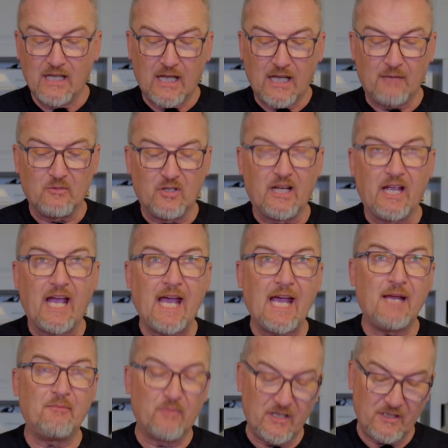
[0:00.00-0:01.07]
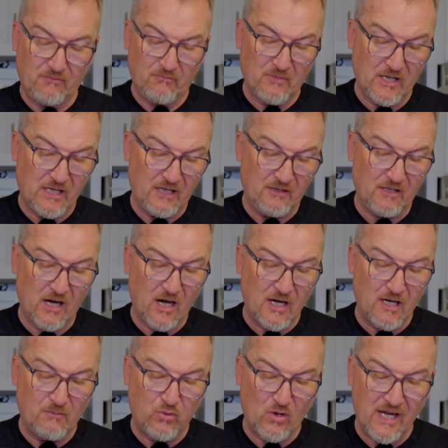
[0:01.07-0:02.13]
I'm going to add my
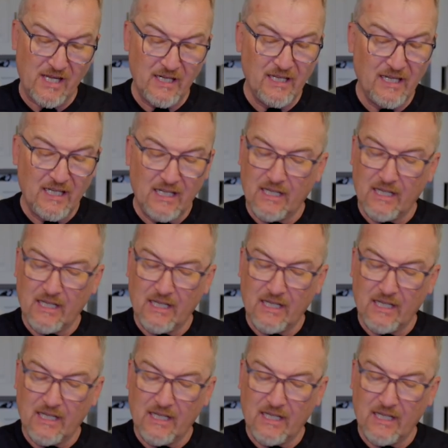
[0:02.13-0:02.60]
hard bread.